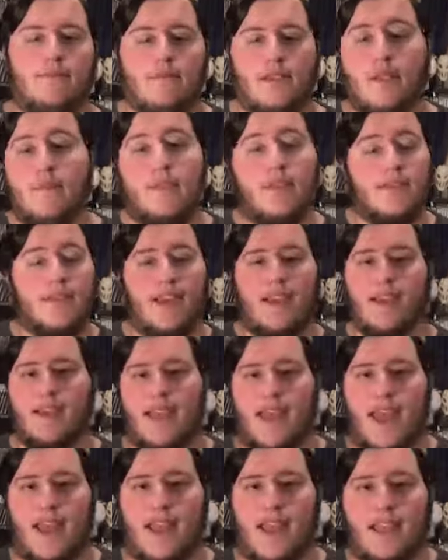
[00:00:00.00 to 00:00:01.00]
Let me tell you
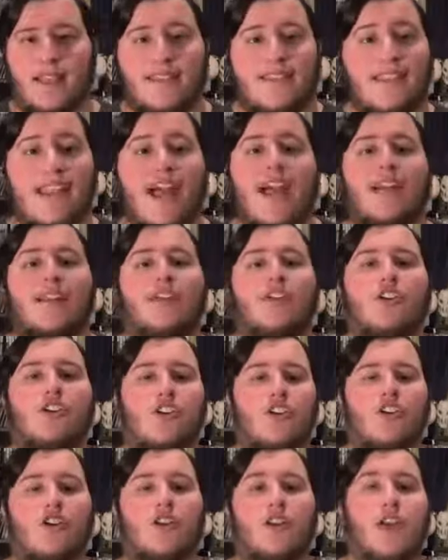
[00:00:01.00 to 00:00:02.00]
that. It's not
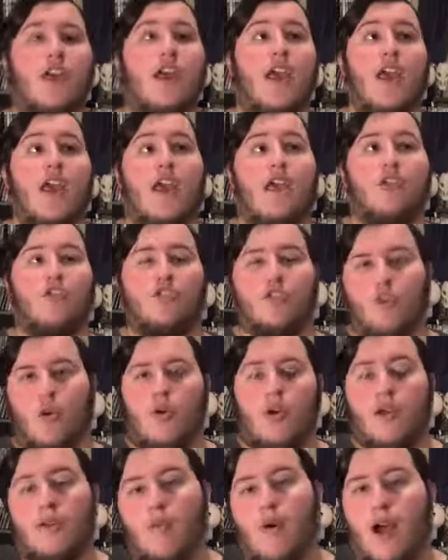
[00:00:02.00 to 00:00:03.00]
good
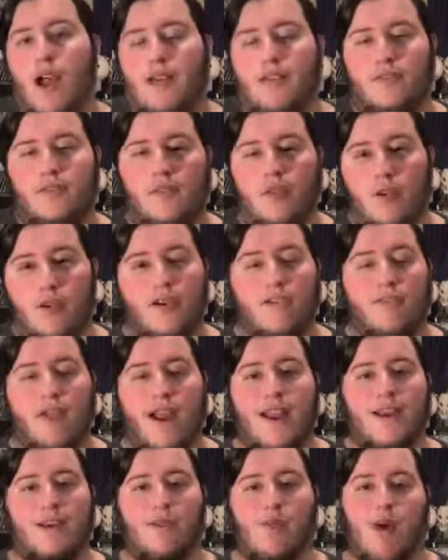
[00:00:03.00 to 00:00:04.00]
story-wise, story
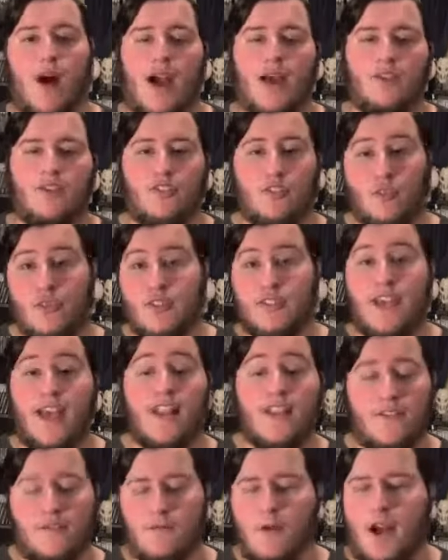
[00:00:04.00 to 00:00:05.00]
writing-wise,
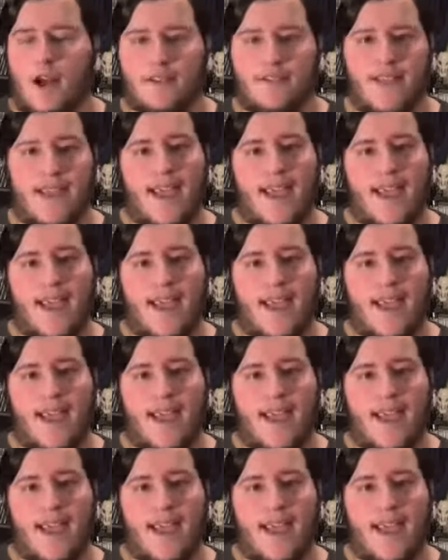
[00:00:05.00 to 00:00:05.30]
storytelling-wise.